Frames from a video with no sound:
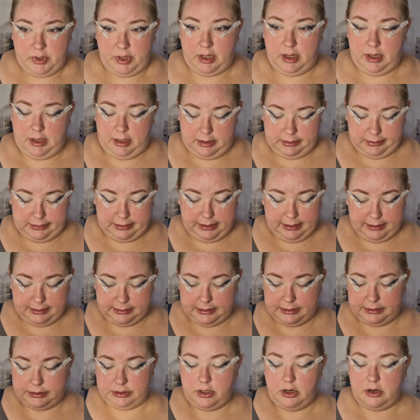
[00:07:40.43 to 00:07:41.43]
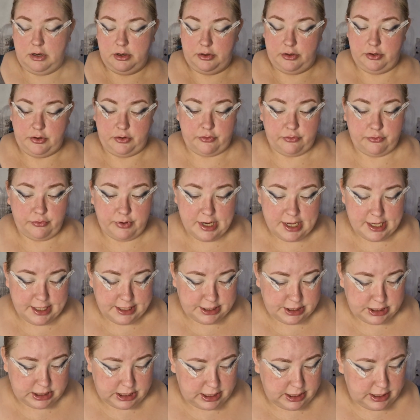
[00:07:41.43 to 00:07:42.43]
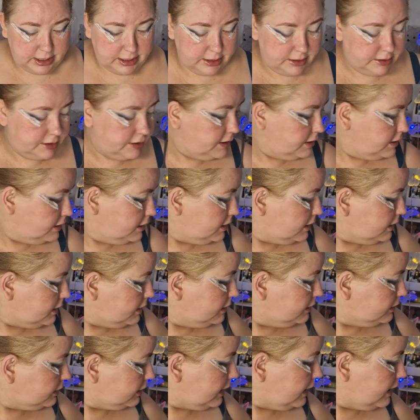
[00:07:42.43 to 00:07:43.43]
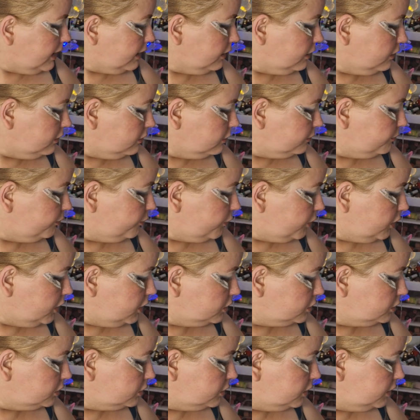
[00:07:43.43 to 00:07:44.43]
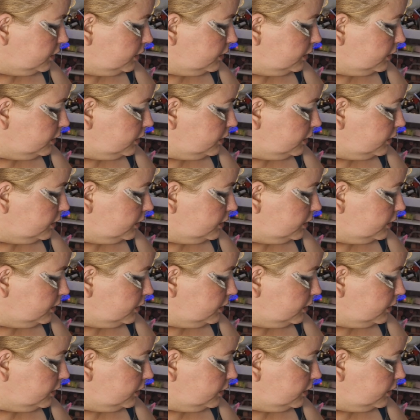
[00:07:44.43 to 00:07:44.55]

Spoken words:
I'll take the darker gray shade and angled brush,